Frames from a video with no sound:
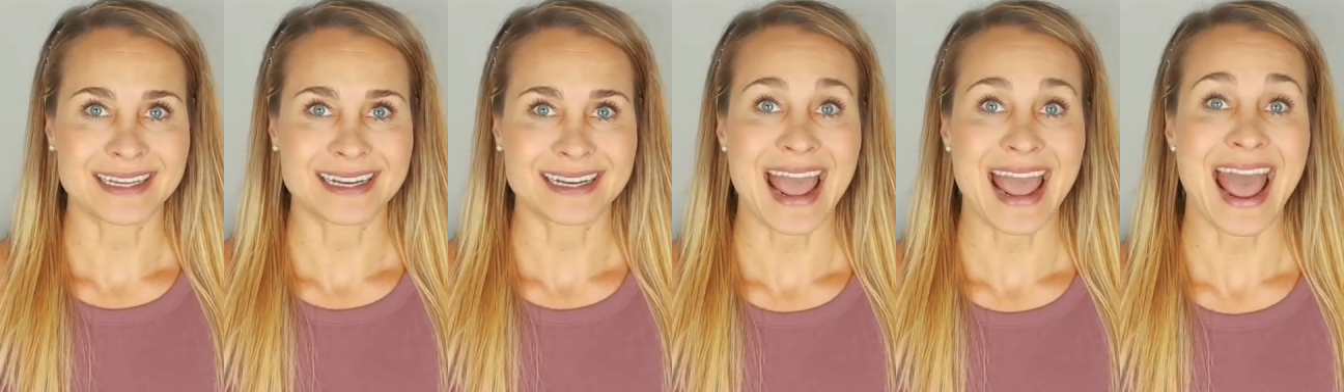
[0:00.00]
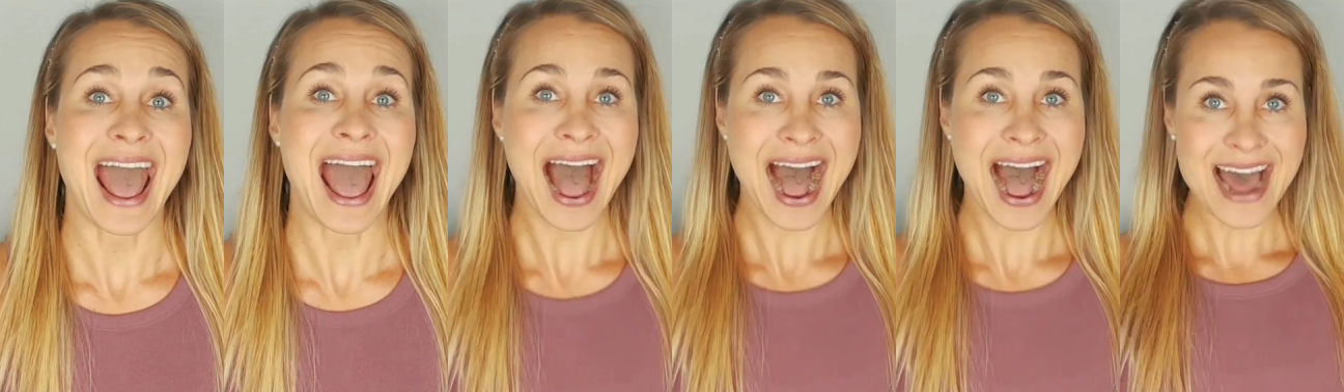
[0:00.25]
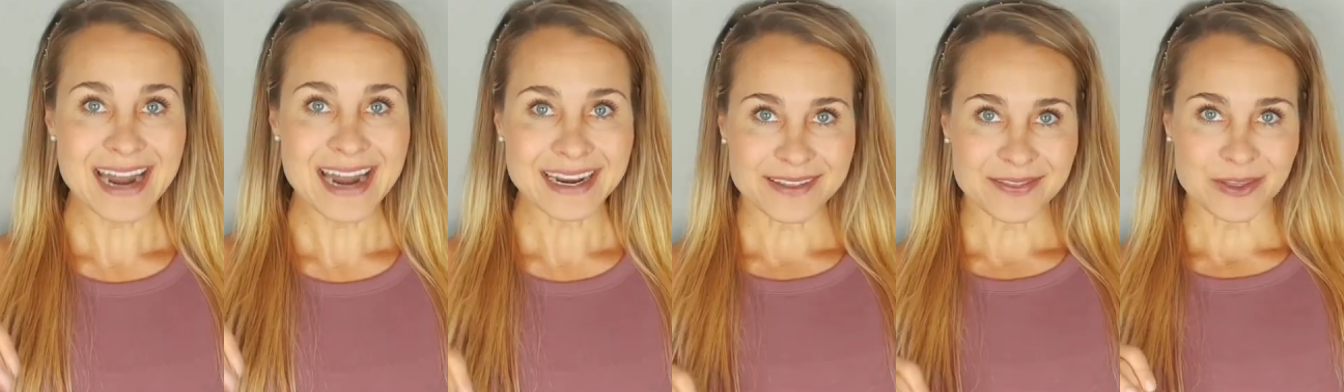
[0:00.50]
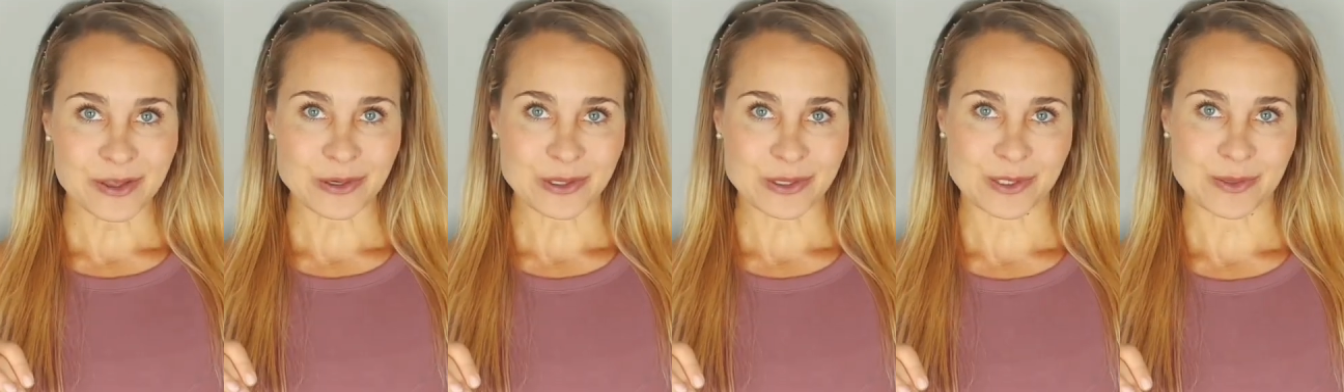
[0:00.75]
Add in
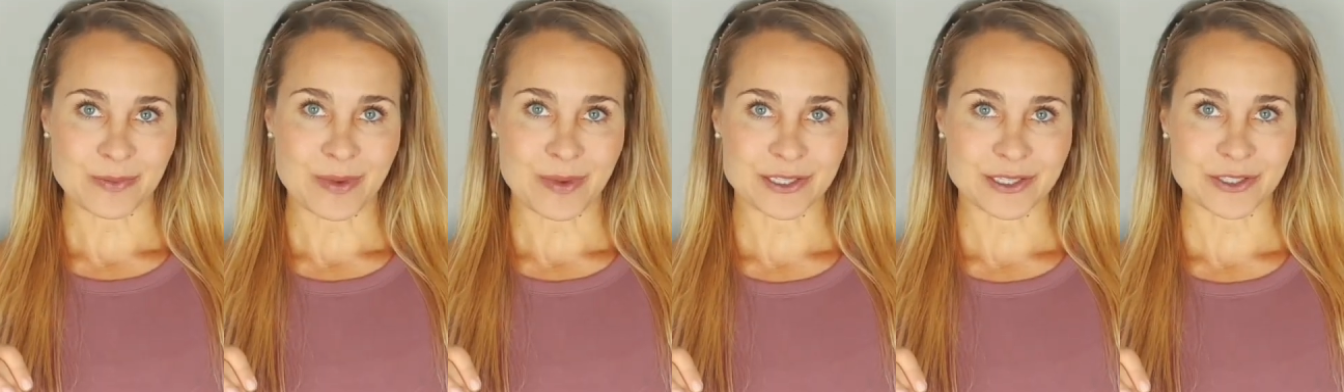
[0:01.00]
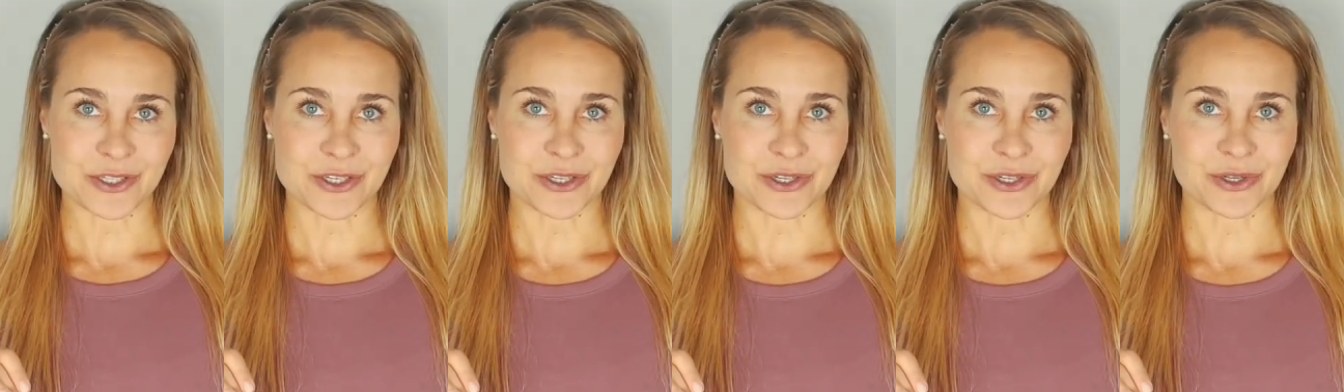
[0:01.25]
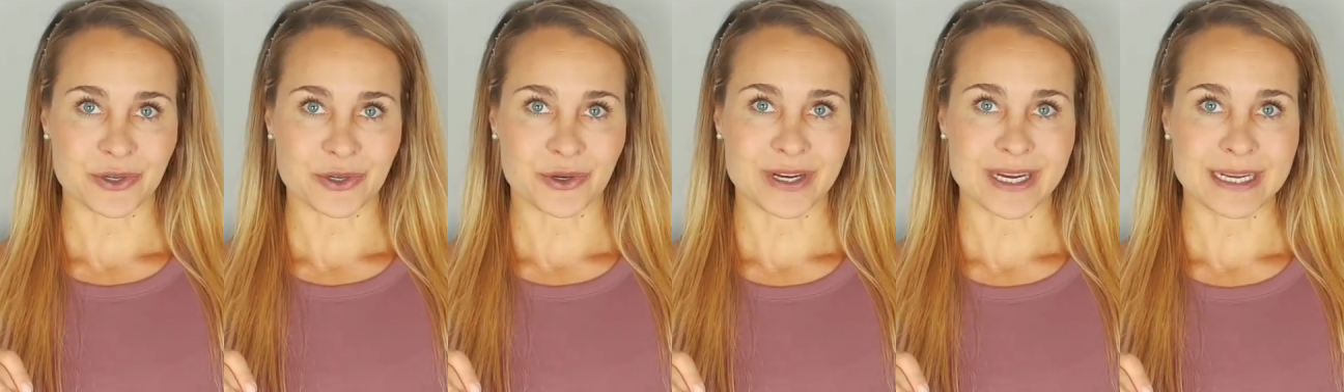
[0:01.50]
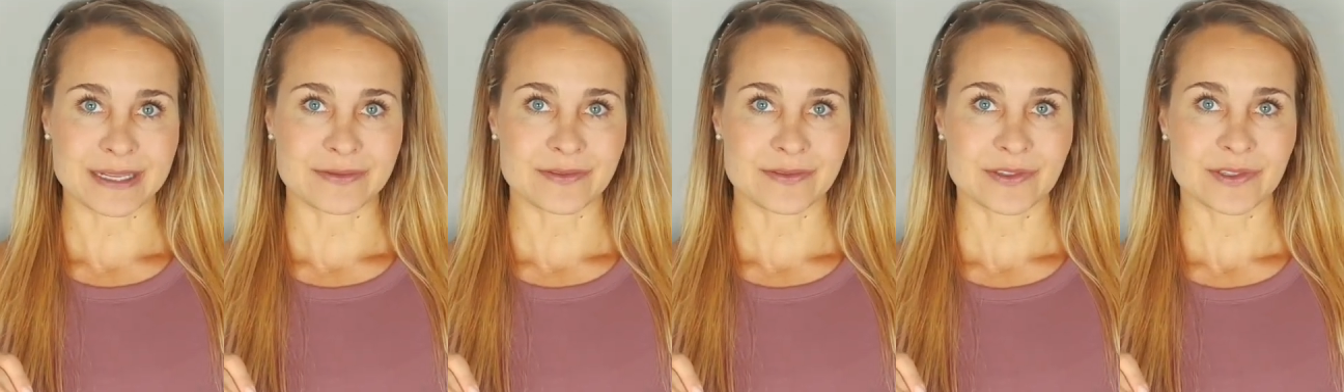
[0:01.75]
those mustard
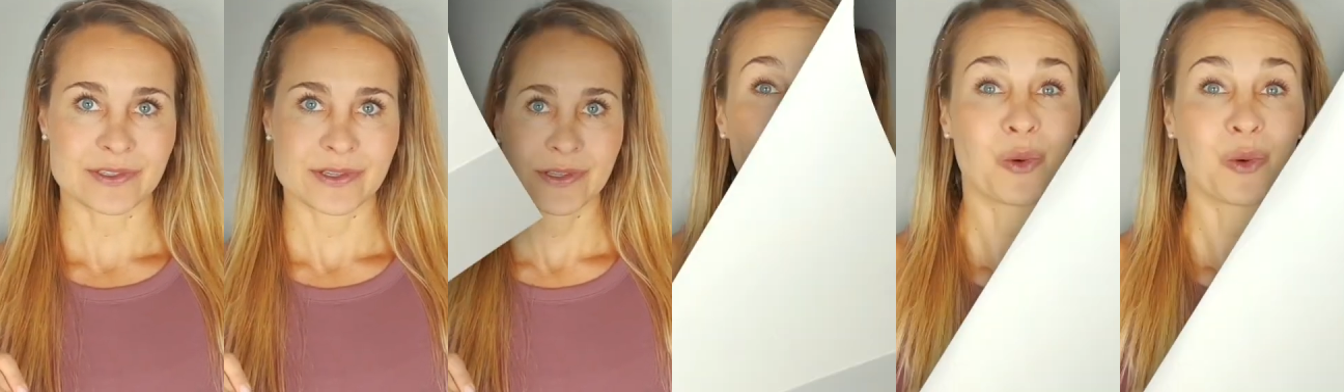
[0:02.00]
greens.